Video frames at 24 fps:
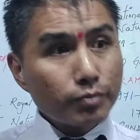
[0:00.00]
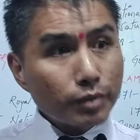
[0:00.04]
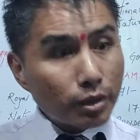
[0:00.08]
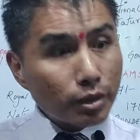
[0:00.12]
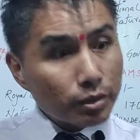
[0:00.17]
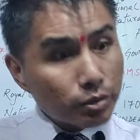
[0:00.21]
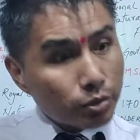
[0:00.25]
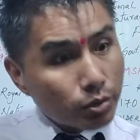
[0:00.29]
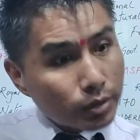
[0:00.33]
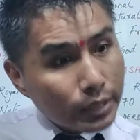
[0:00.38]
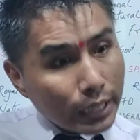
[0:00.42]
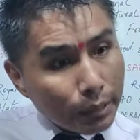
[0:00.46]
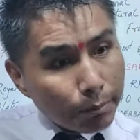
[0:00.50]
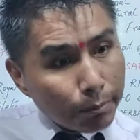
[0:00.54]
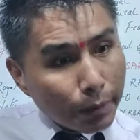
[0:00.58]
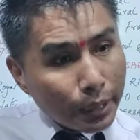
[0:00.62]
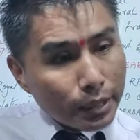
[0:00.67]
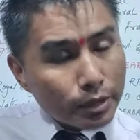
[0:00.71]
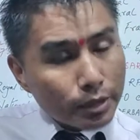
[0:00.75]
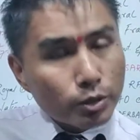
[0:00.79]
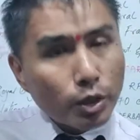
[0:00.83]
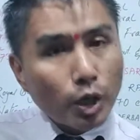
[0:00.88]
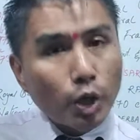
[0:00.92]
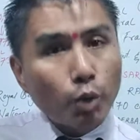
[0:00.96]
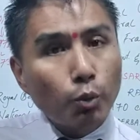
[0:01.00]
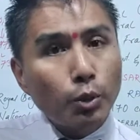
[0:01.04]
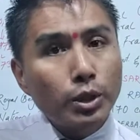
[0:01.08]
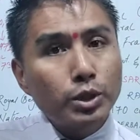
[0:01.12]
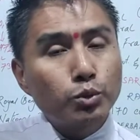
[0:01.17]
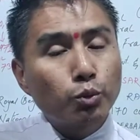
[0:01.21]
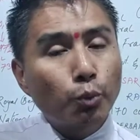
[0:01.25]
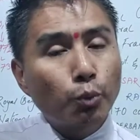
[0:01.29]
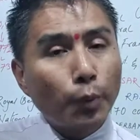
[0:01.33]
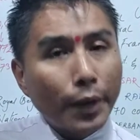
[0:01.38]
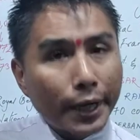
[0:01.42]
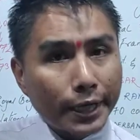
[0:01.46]
So that part is
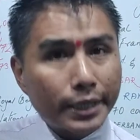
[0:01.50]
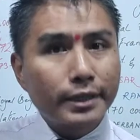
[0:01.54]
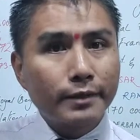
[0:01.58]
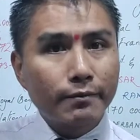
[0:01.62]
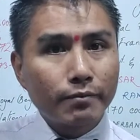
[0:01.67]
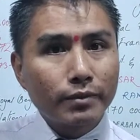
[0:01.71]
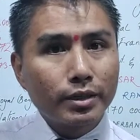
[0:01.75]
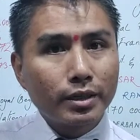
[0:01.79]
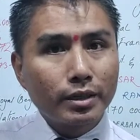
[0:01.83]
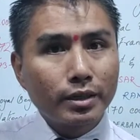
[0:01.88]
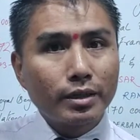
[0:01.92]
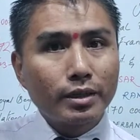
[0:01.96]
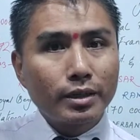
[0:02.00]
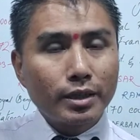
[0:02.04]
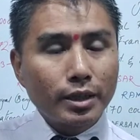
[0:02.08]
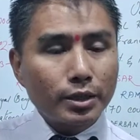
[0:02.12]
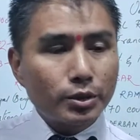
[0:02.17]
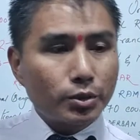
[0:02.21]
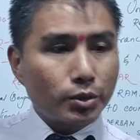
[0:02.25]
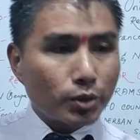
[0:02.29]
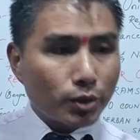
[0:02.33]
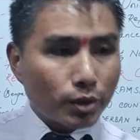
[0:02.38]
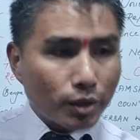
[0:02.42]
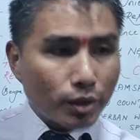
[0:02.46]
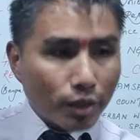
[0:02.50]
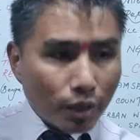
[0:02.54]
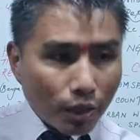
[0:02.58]
always wet. Yes or no?